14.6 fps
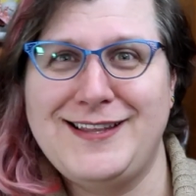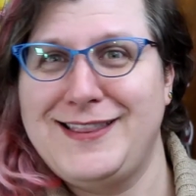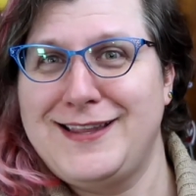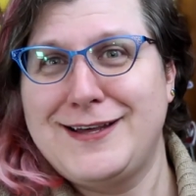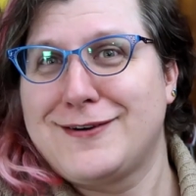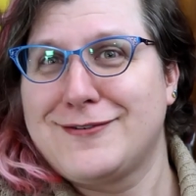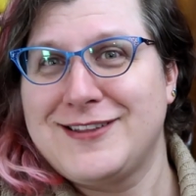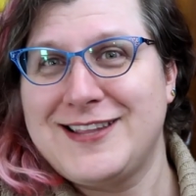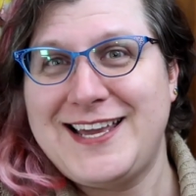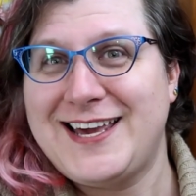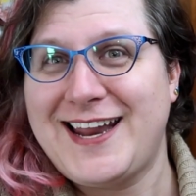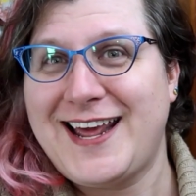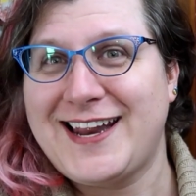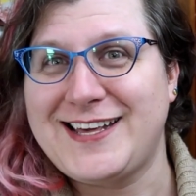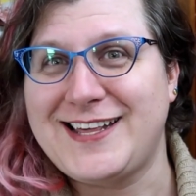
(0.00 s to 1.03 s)
Literally
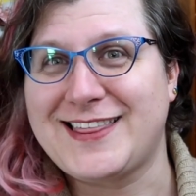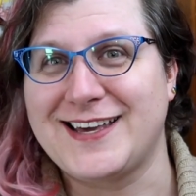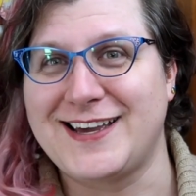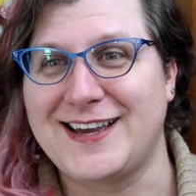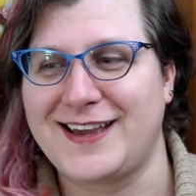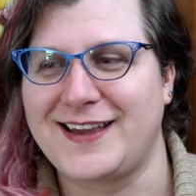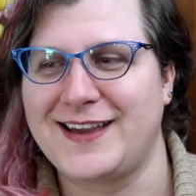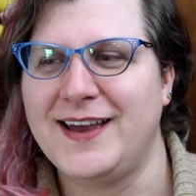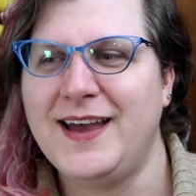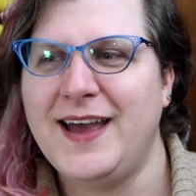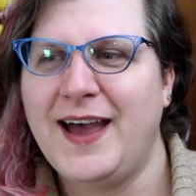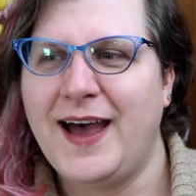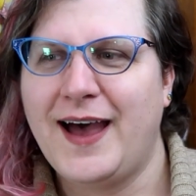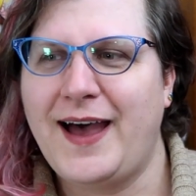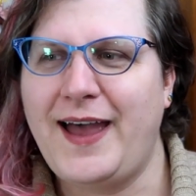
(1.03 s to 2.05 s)
in anything.
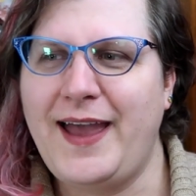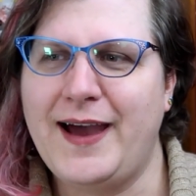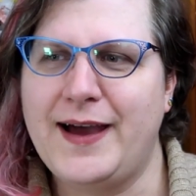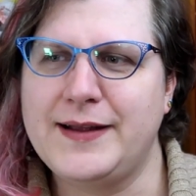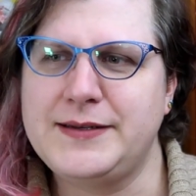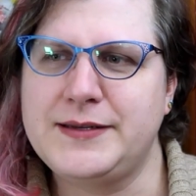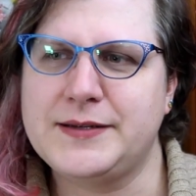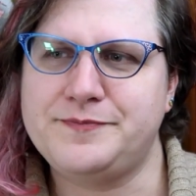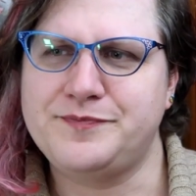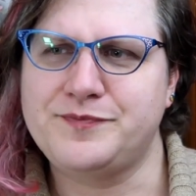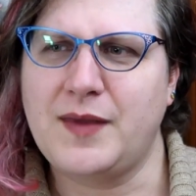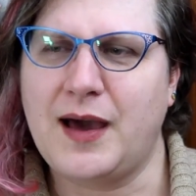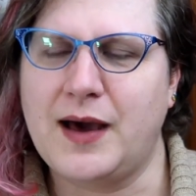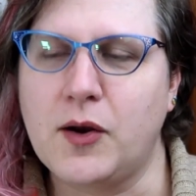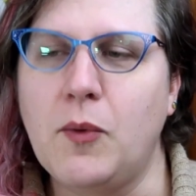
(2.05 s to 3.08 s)
And
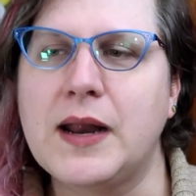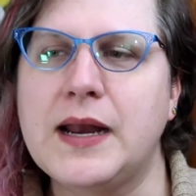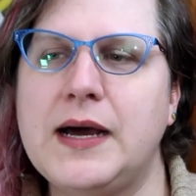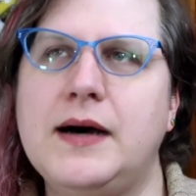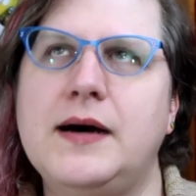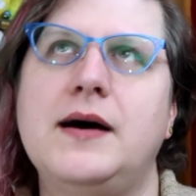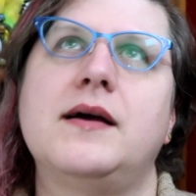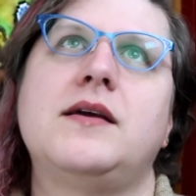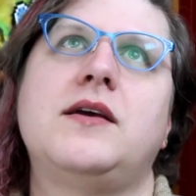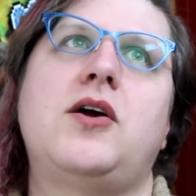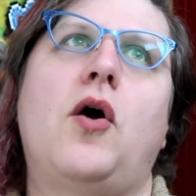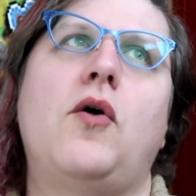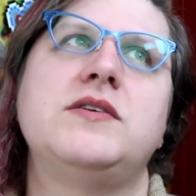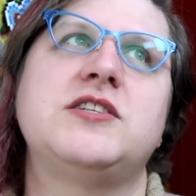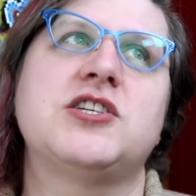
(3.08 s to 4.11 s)
I don't want to
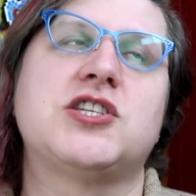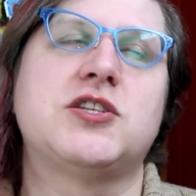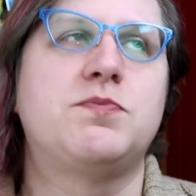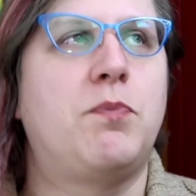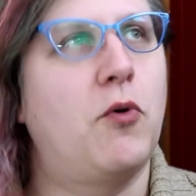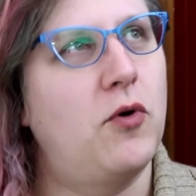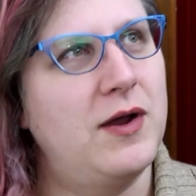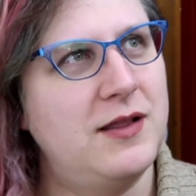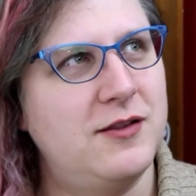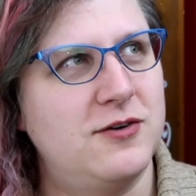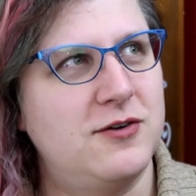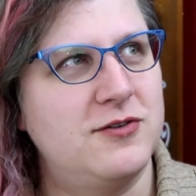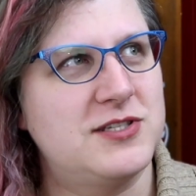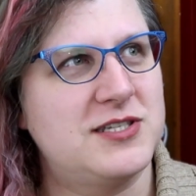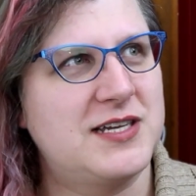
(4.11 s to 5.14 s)
go into
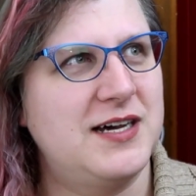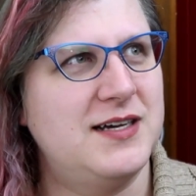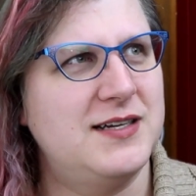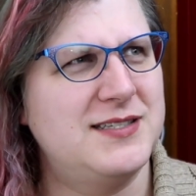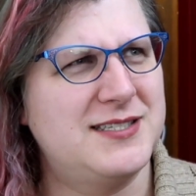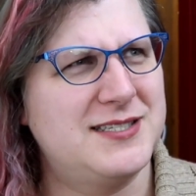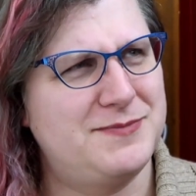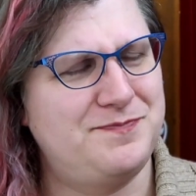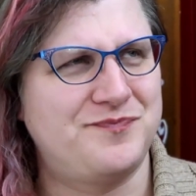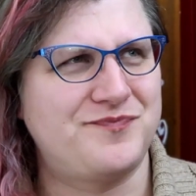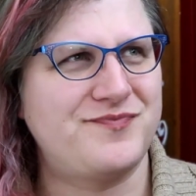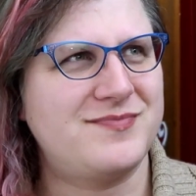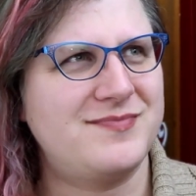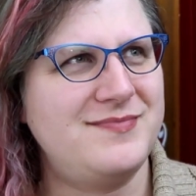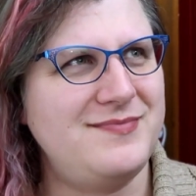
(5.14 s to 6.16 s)
spoilers because
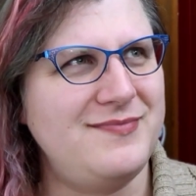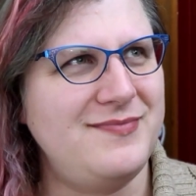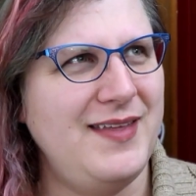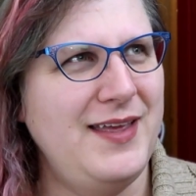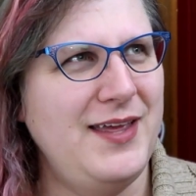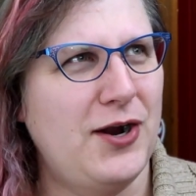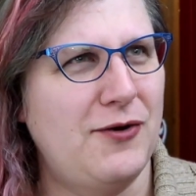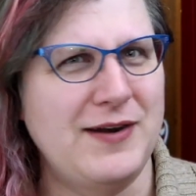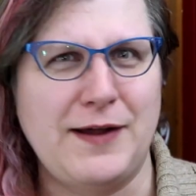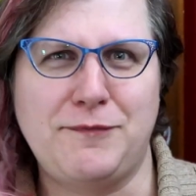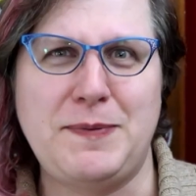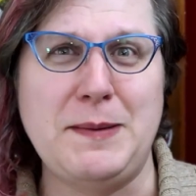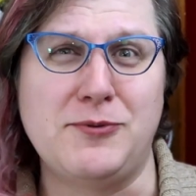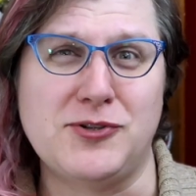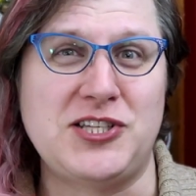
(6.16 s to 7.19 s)
you know, enough
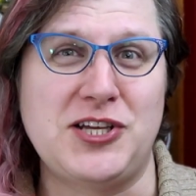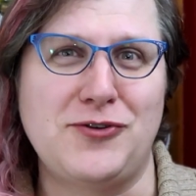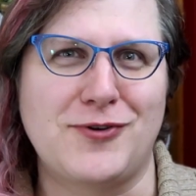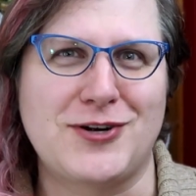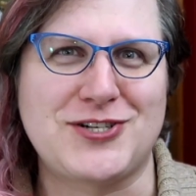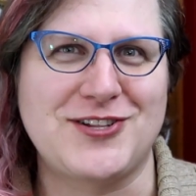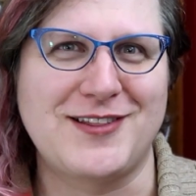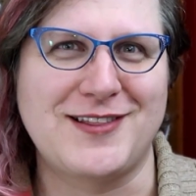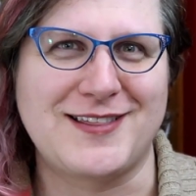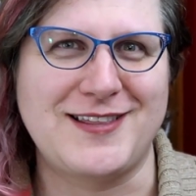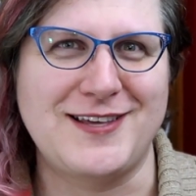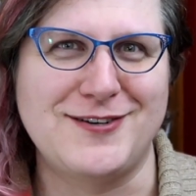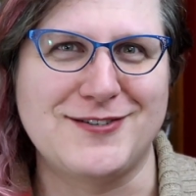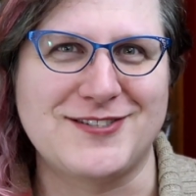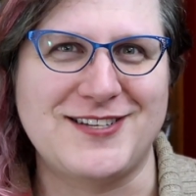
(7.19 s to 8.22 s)
people didn't rush to the
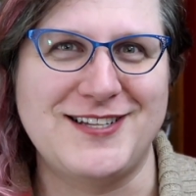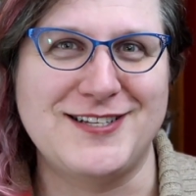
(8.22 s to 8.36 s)
theater to see